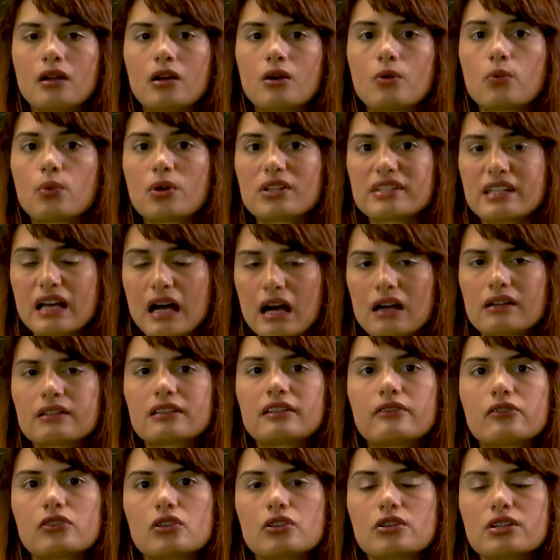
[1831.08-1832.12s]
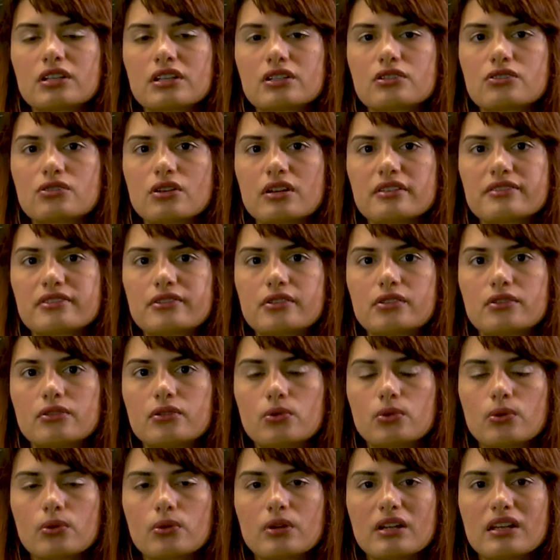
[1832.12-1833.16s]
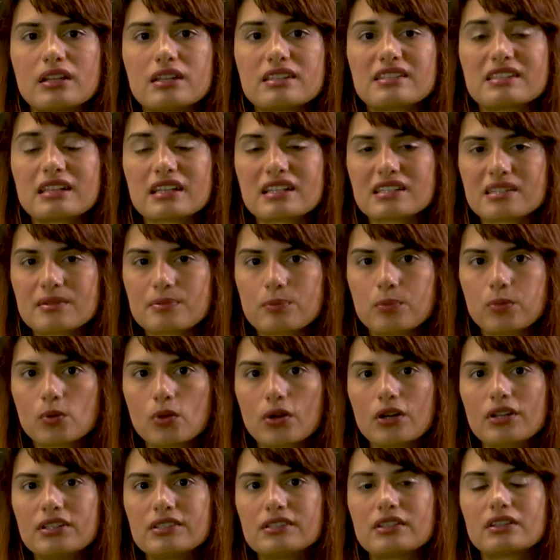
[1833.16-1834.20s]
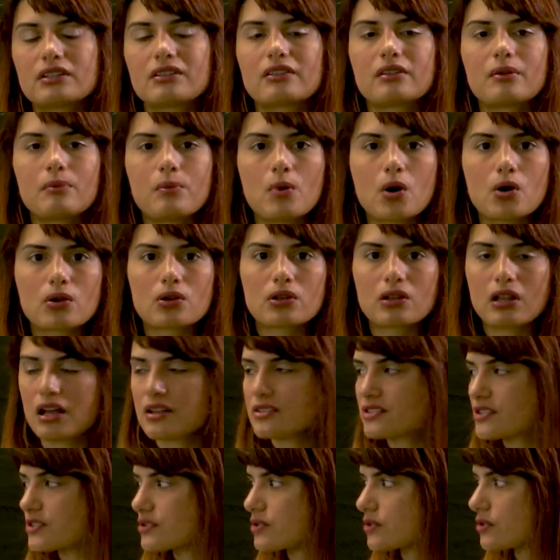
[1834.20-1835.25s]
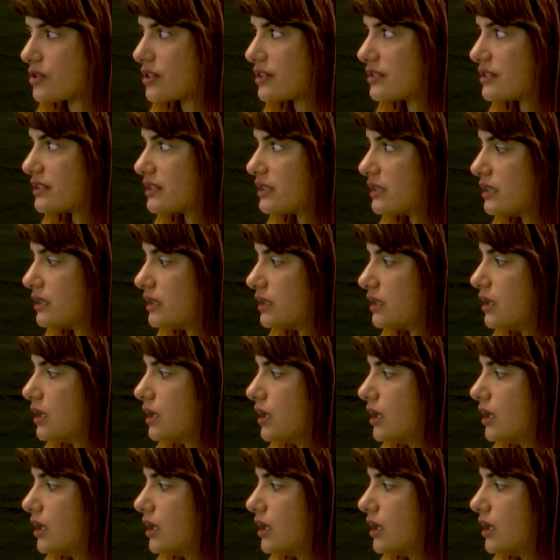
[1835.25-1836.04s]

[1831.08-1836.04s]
What active learning tries to do is exploit the model uncertainty